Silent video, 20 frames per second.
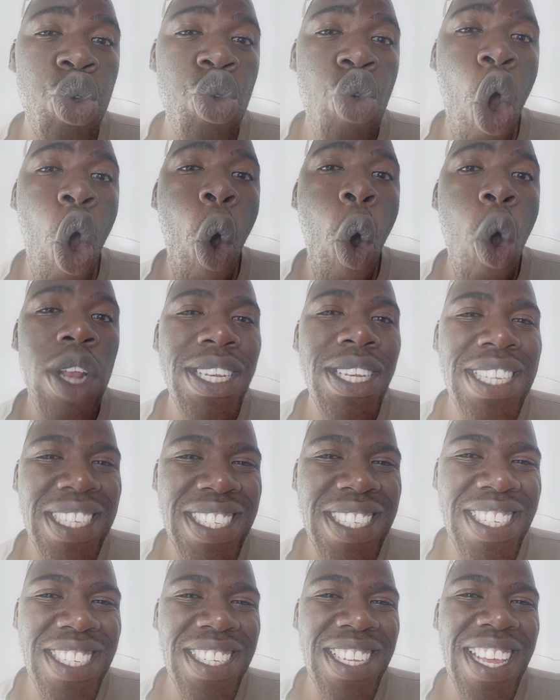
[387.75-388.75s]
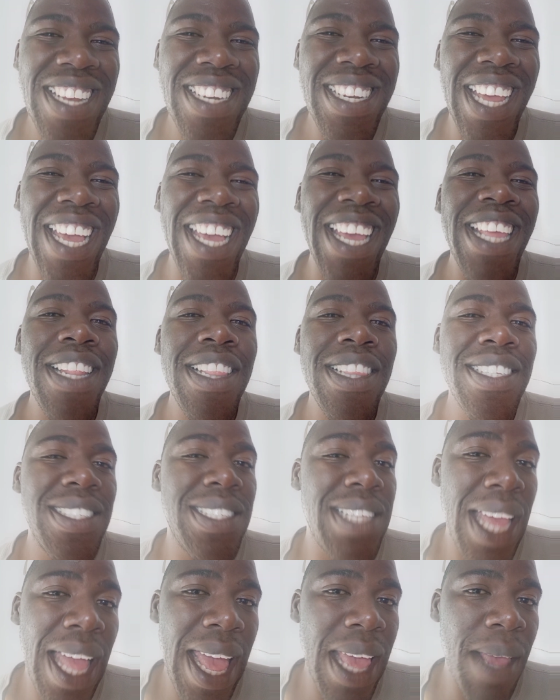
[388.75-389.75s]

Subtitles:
audit in real time.